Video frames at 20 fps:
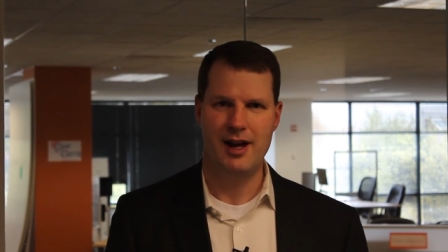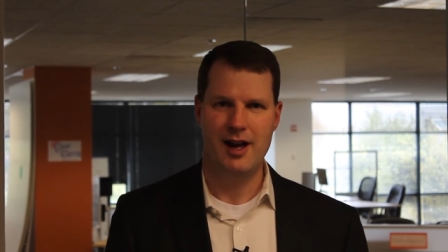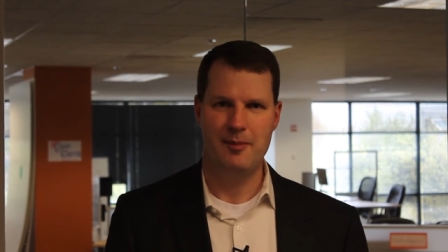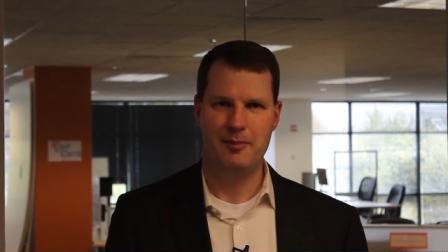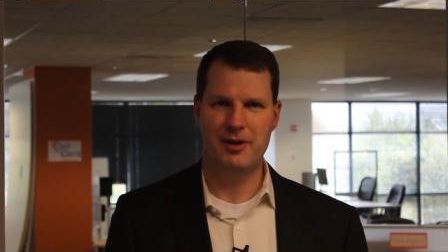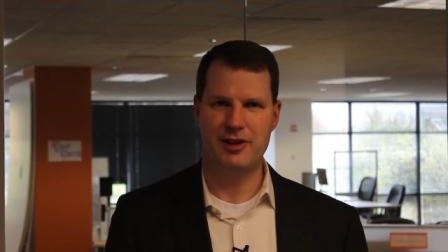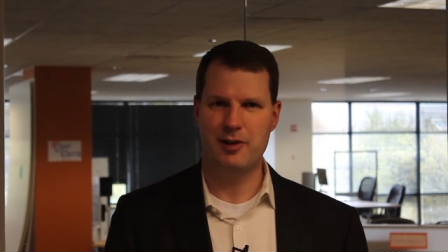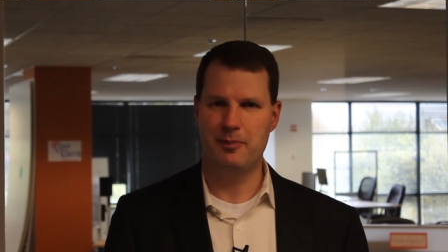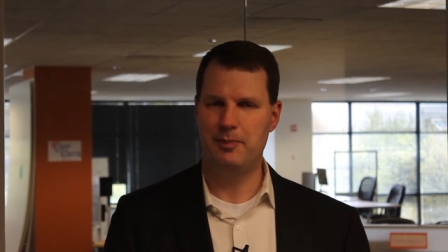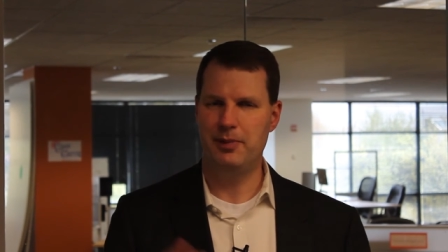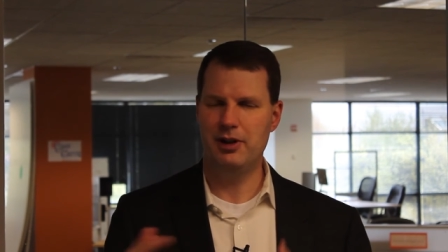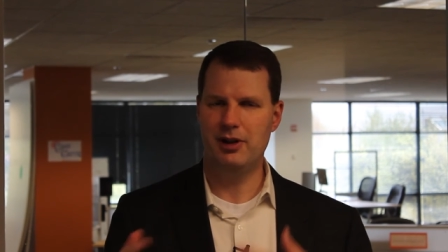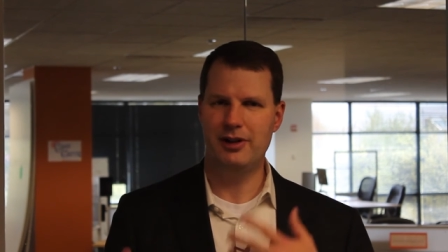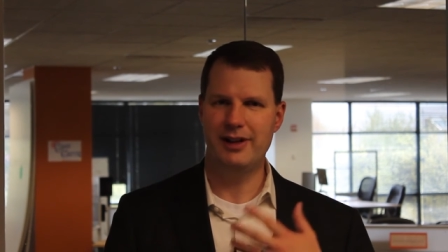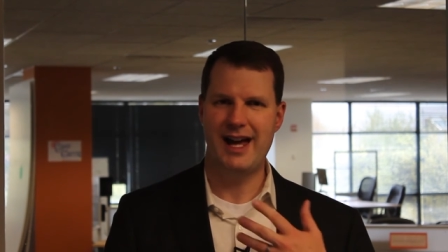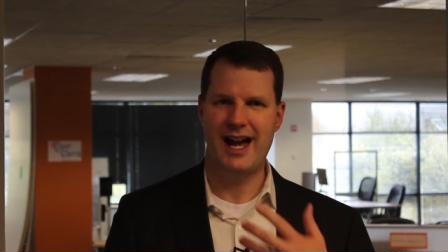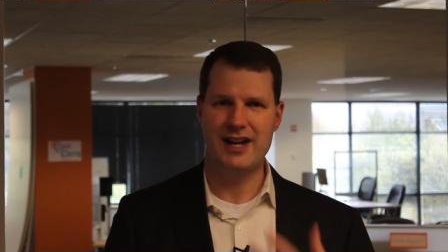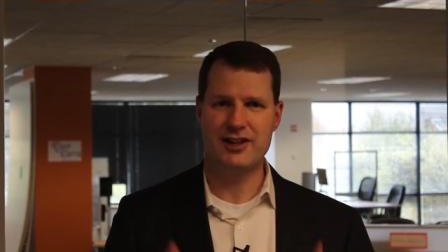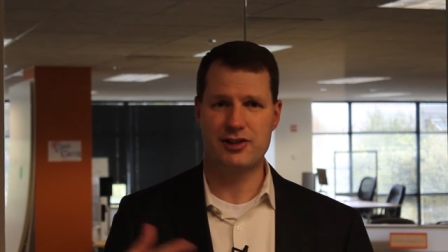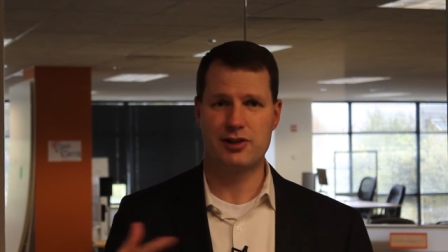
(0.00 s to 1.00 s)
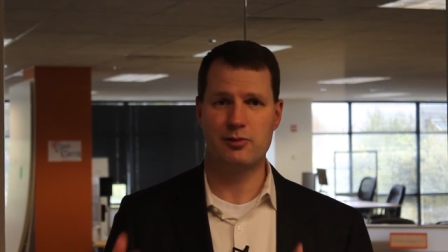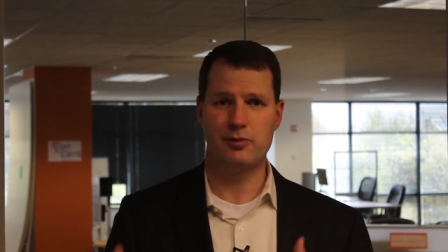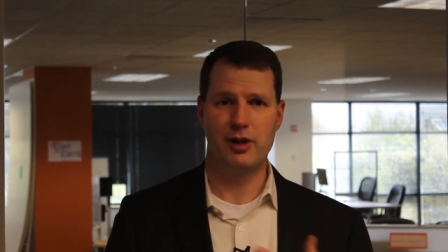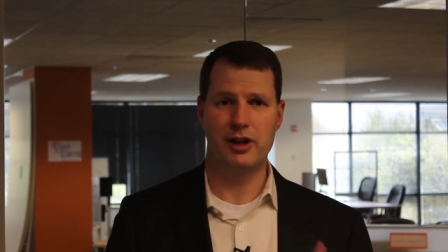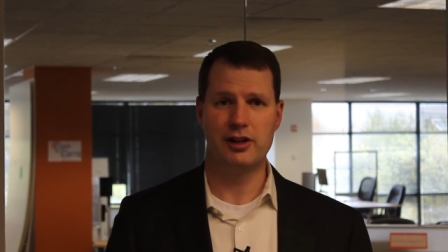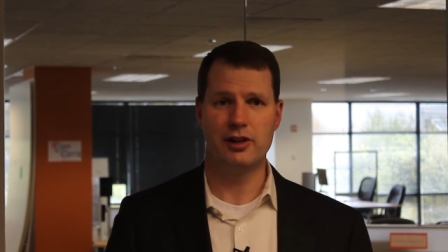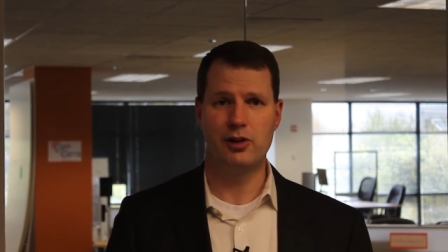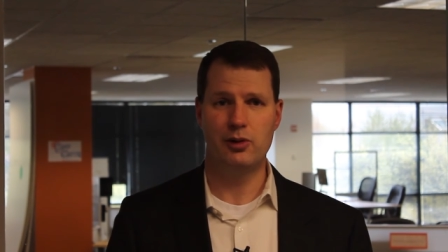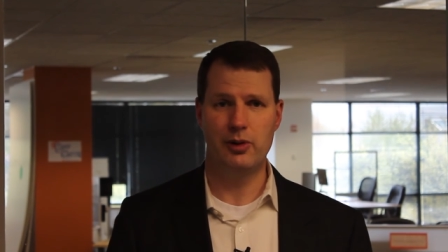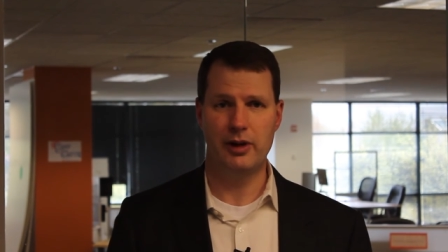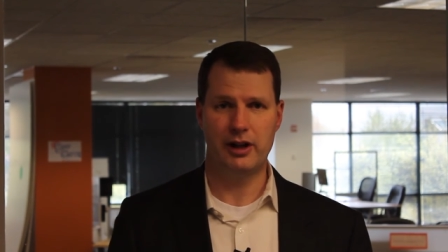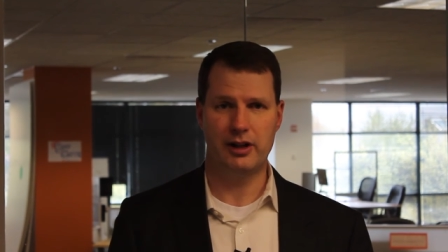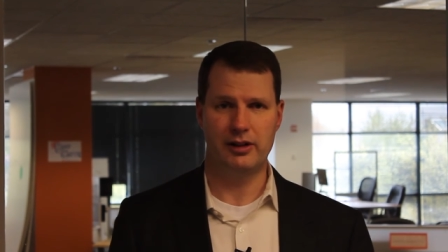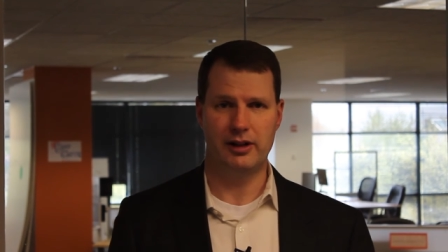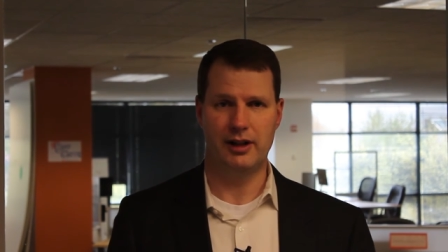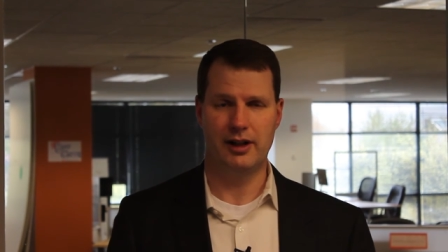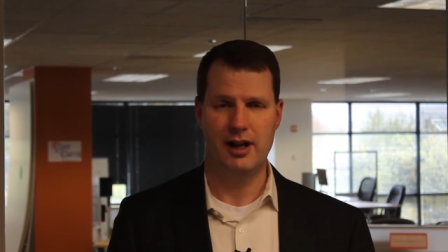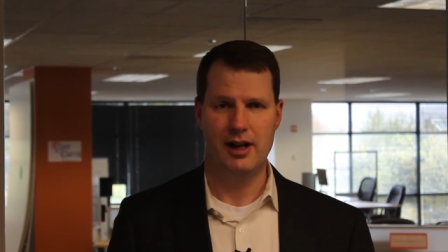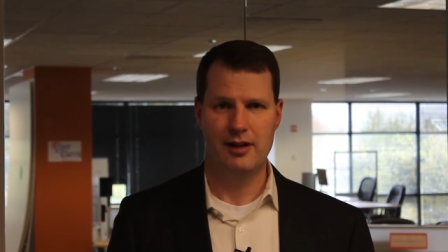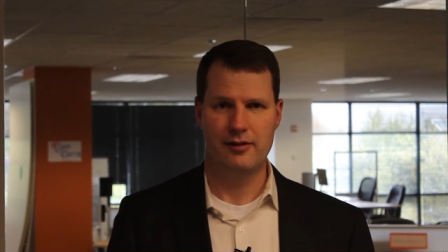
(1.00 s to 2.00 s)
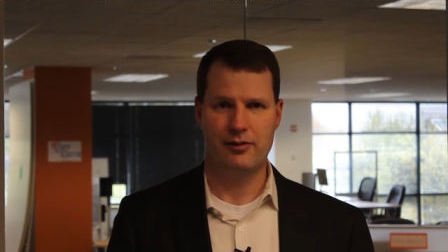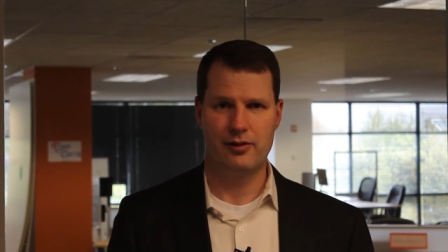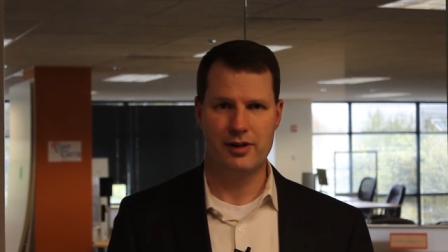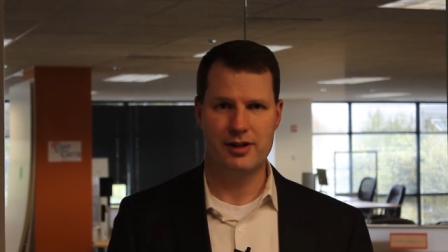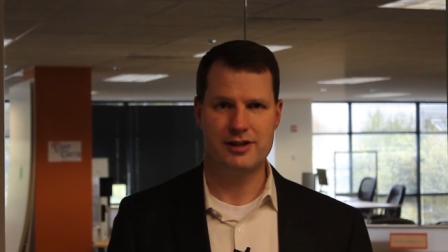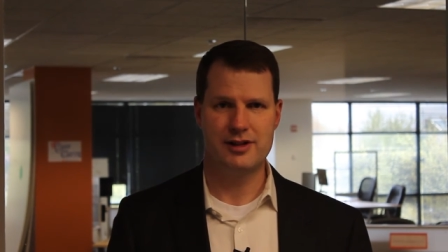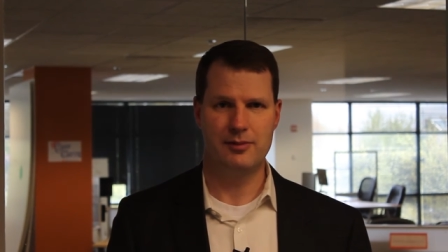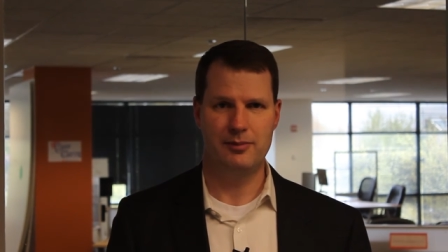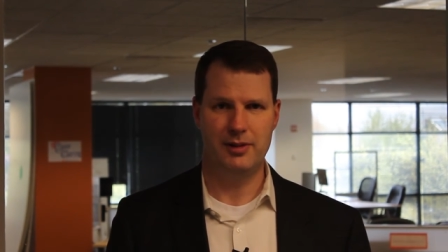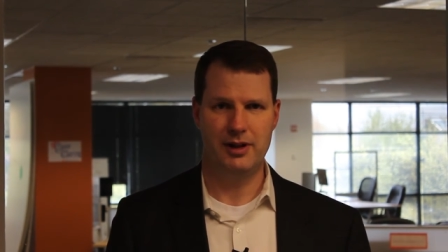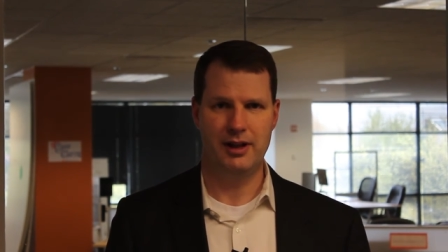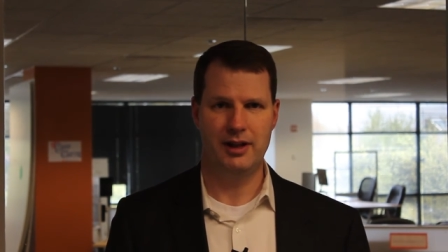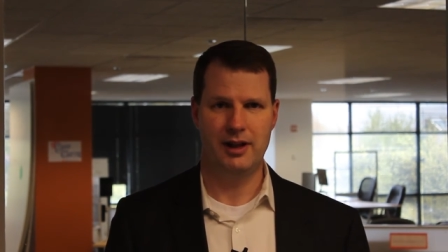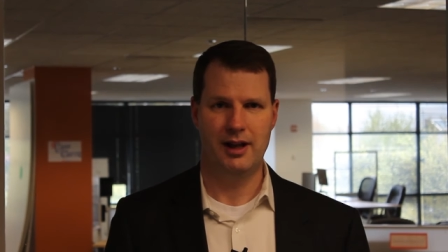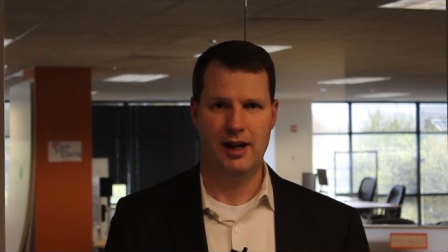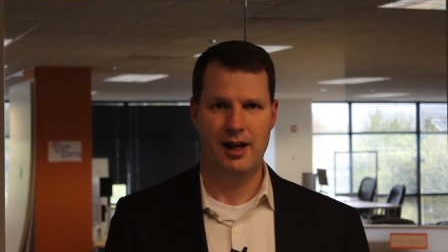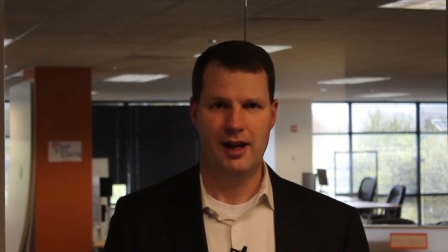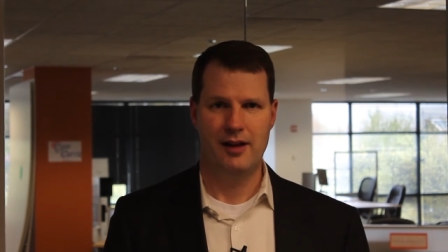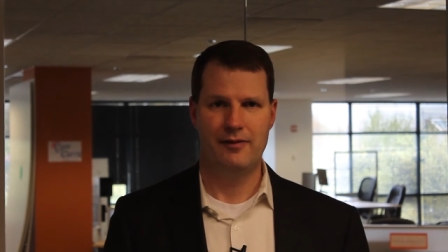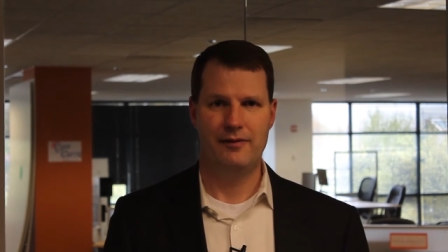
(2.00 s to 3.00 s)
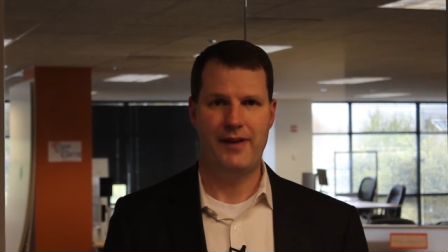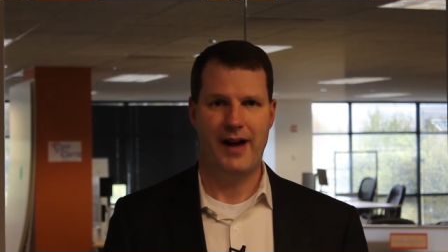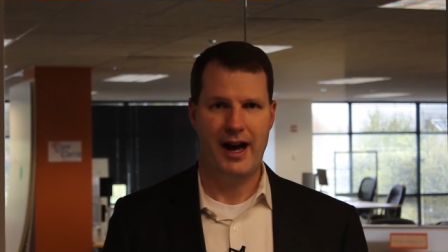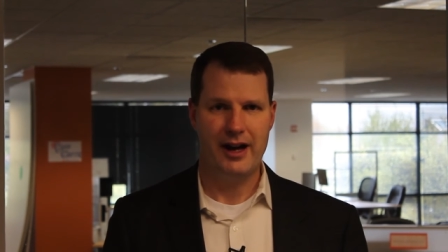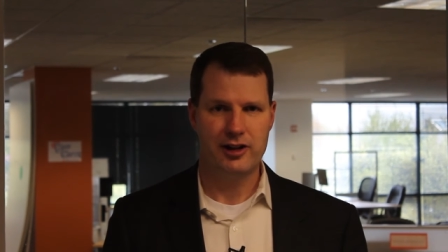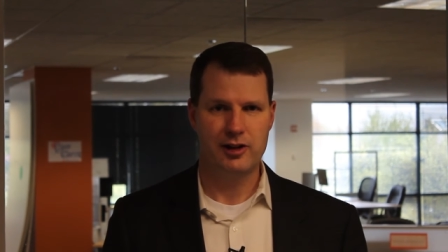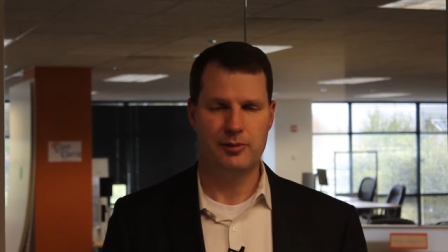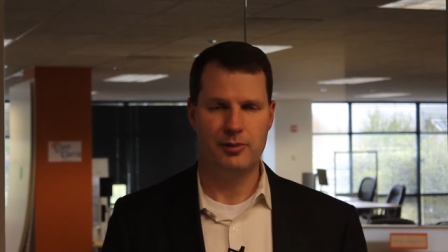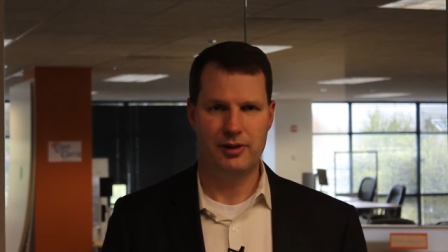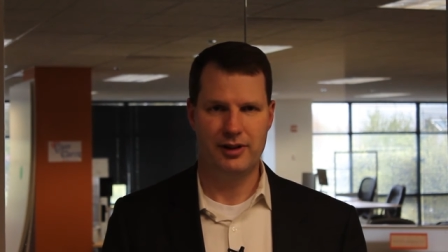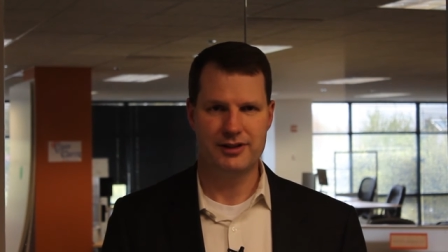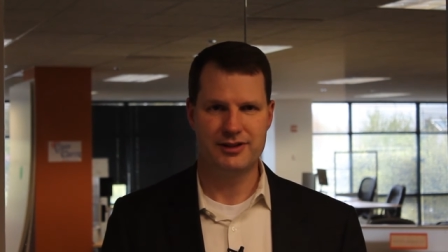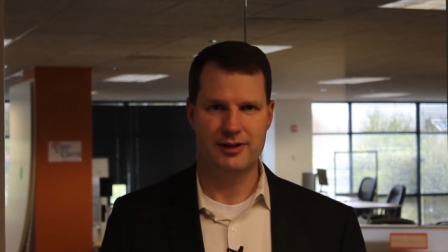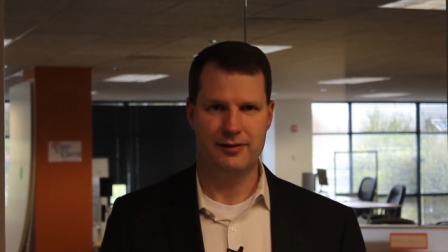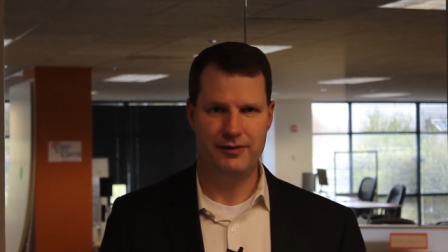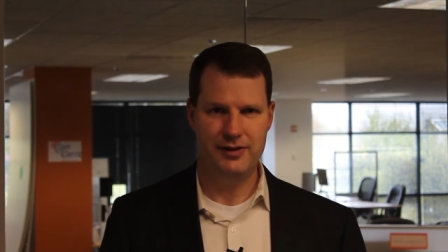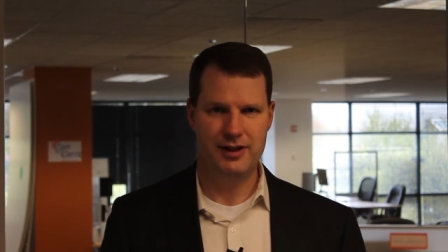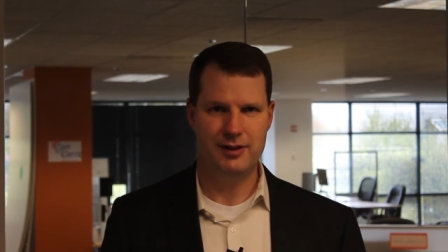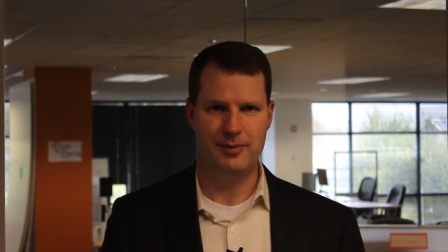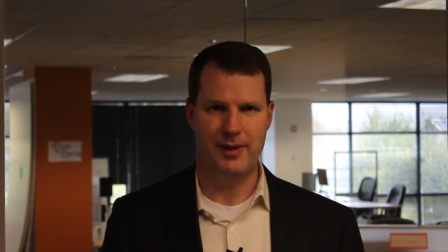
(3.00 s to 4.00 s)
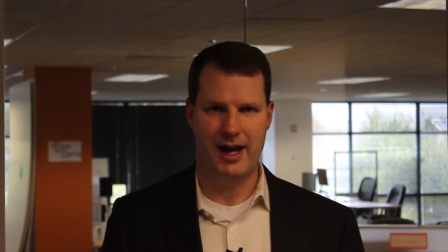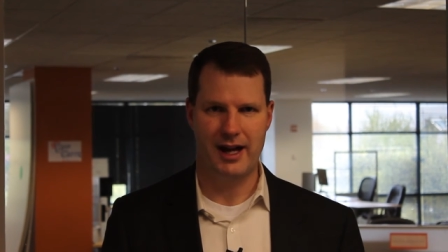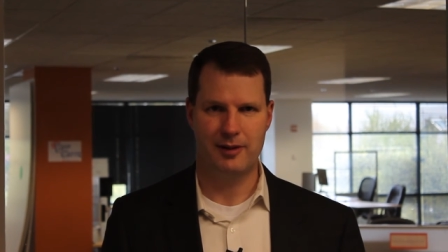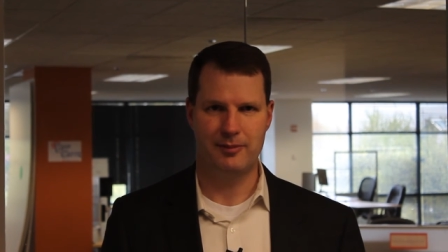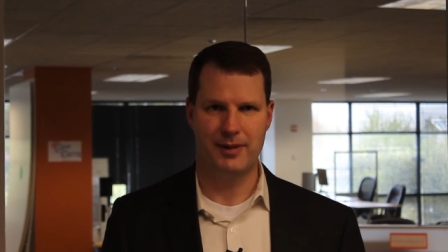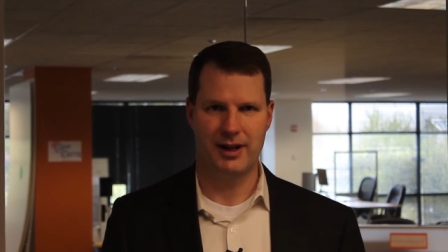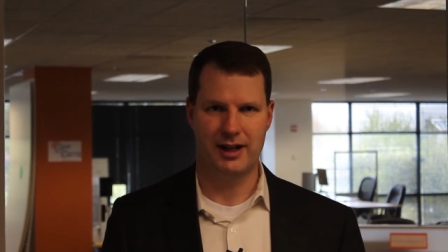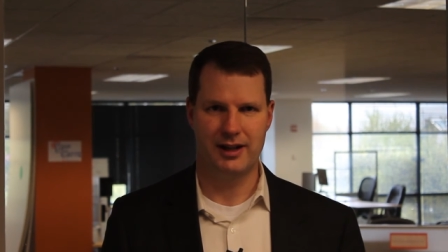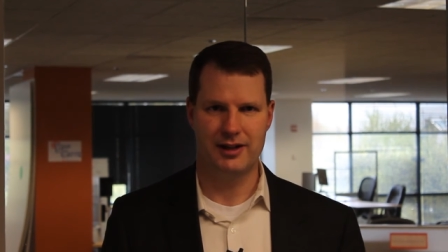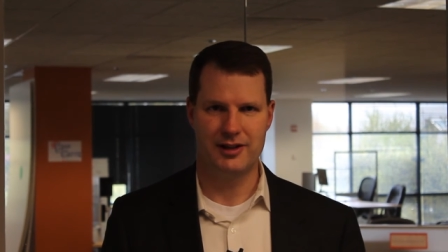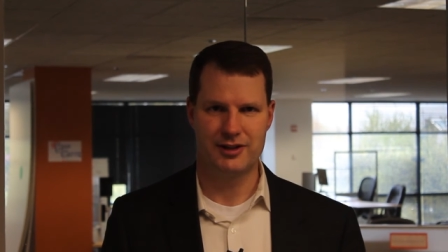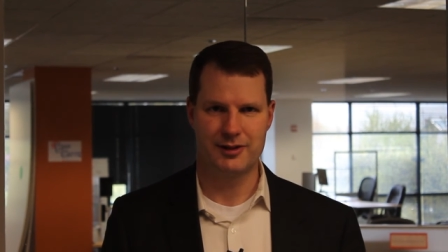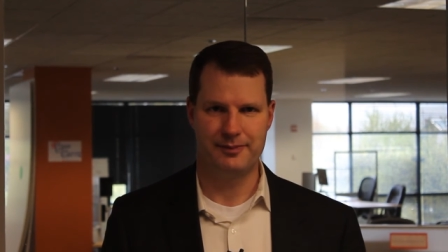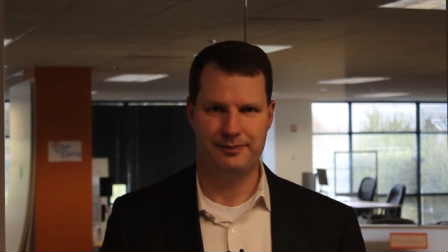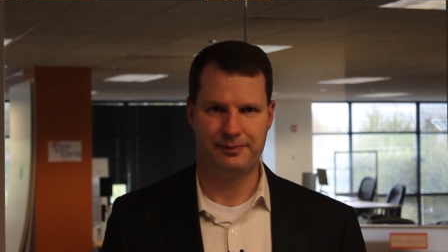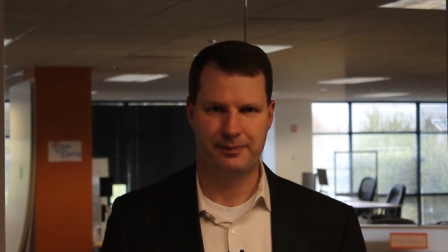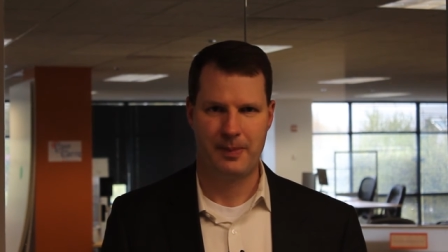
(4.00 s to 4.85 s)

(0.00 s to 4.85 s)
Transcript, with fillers: But the build has to run quickly for it to be valuable as a feedback mechanism.